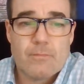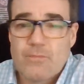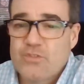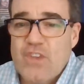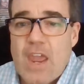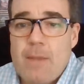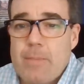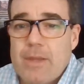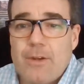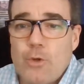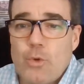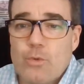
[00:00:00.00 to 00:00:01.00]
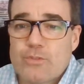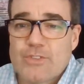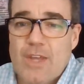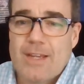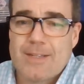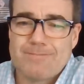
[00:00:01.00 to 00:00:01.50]
Saban who's
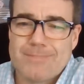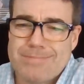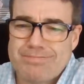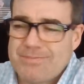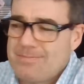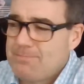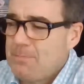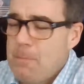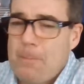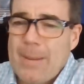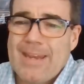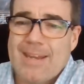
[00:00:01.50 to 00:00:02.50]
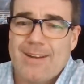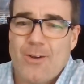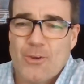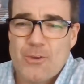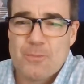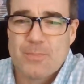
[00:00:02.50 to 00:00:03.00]
like, beat it,
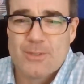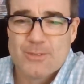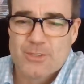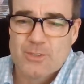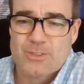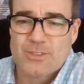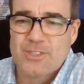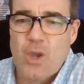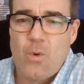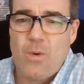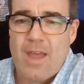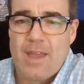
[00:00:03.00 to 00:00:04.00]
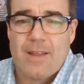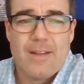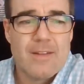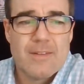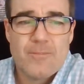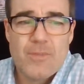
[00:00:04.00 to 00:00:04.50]
all you boosters, go away.
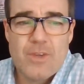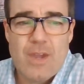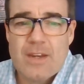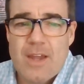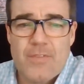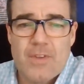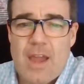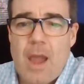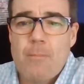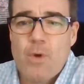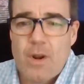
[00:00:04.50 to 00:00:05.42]
You got nothing. I'm